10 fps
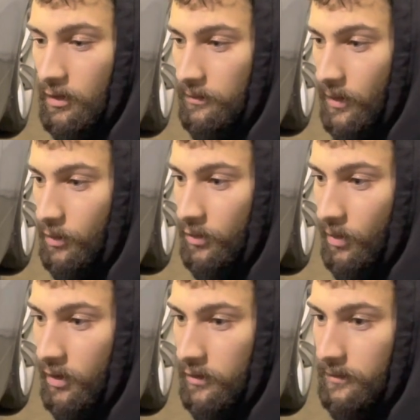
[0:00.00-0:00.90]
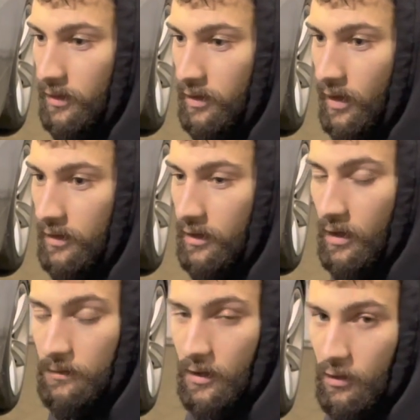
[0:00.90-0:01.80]
If I really wanted to fit a
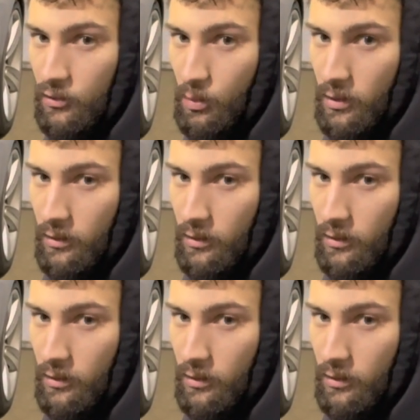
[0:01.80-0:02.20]
9.5, 10-inch wheel